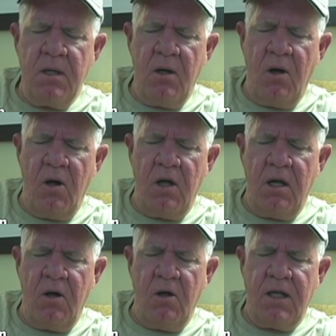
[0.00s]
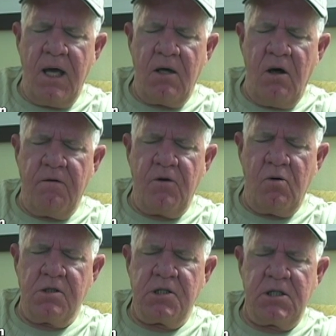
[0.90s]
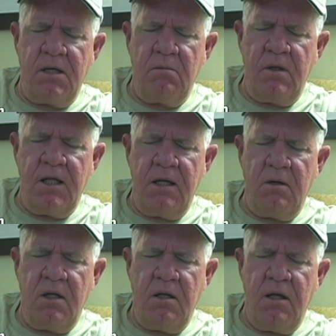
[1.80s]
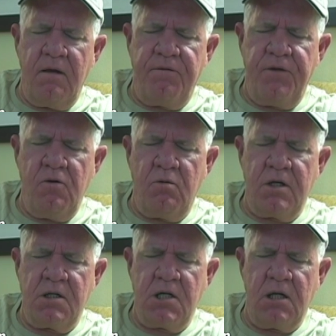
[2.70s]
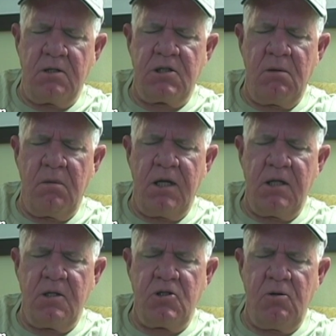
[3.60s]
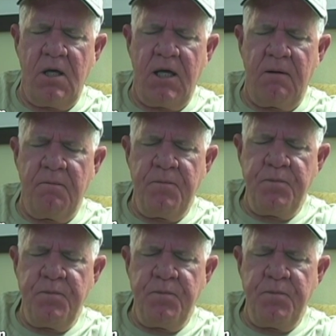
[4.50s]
on that golf course. Some that if you were to tell somebody that you hit,